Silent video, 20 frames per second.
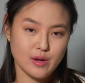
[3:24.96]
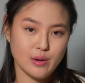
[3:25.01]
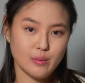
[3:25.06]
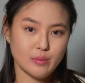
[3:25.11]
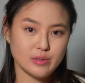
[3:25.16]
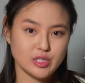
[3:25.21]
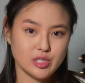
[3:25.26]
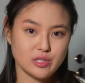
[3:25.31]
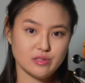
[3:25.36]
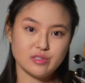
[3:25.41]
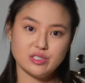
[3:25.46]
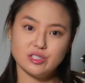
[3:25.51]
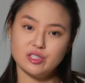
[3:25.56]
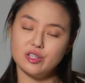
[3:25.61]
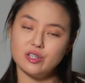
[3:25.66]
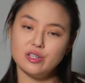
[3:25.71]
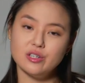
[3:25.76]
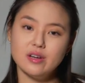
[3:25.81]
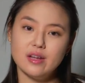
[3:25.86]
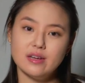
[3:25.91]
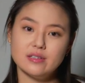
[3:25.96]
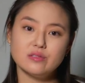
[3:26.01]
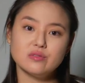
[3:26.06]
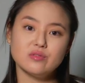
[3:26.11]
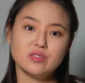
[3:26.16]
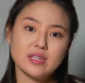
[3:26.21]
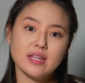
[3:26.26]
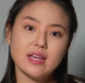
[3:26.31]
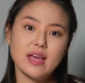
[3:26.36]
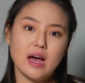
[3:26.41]
which in return has
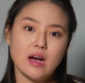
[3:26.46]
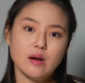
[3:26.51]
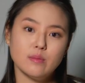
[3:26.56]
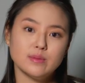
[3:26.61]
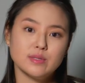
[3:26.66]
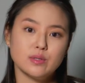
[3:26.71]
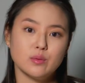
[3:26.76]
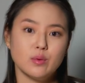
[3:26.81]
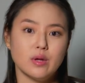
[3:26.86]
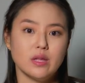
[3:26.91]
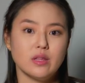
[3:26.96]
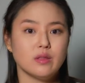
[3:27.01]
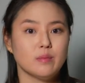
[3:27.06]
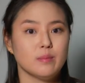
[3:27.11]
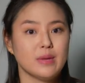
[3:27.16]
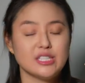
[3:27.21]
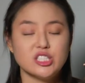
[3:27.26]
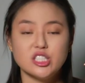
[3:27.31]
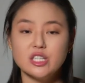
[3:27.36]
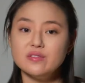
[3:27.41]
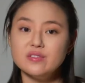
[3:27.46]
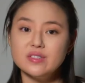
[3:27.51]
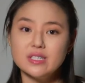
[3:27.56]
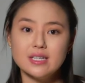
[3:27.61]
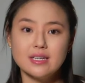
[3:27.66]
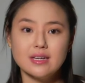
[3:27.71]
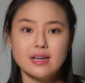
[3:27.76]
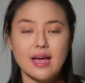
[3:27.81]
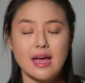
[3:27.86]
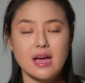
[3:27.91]
really helped with my
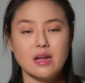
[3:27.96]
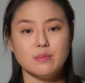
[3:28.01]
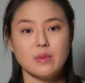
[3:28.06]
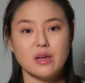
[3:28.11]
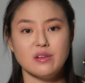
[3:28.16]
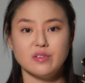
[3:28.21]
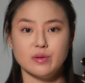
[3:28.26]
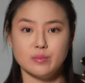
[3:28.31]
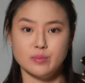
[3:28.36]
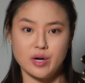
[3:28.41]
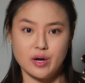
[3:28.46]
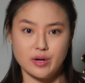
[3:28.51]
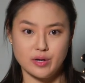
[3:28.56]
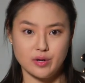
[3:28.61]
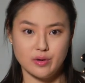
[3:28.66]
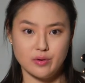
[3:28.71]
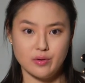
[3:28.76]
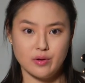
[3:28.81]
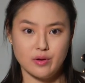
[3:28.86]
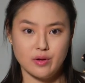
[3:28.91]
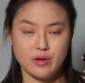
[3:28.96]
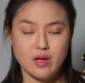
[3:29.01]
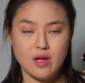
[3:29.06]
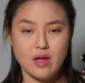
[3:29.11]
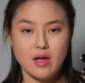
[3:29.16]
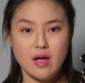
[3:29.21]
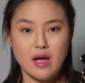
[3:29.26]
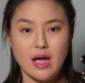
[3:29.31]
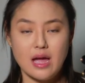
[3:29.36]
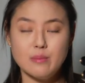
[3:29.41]
shifting and my vibrato,
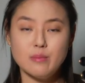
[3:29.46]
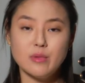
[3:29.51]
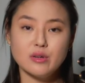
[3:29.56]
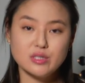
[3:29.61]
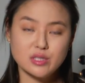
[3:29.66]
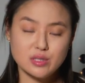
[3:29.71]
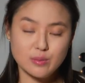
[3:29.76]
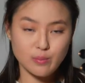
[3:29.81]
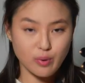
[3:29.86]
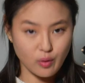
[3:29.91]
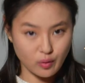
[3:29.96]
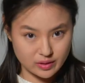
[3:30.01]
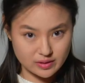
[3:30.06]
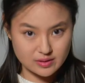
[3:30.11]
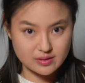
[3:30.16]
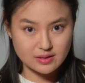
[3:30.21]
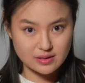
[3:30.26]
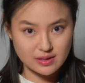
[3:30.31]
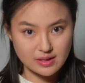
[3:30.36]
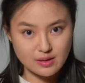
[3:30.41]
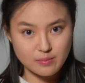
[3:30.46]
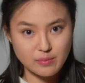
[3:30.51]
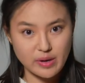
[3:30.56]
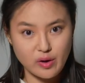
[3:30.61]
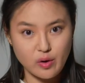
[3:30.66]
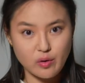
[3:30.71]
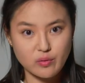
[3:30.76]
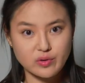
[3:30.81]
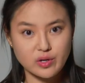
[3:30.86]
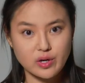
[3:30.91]
and most importantly, my
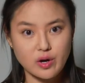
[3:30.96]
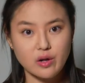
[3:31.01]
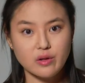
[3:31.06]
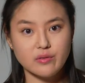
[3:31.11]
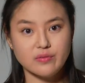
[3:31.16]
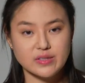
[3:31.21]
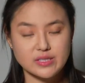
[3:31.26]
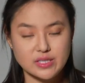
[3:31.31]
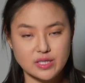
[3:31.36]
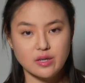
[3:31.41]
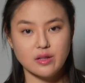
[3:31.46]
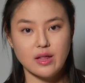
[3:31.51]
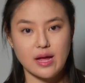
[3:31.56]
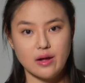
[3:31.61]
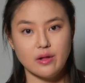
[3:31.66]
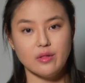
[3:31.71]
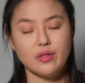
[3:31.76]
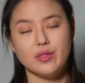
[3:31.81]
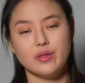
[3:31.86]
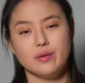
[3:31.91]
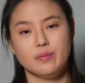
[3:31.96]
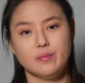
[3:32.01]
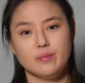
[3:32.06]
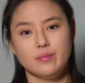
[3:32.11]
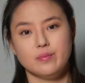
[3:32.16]
overall physical health.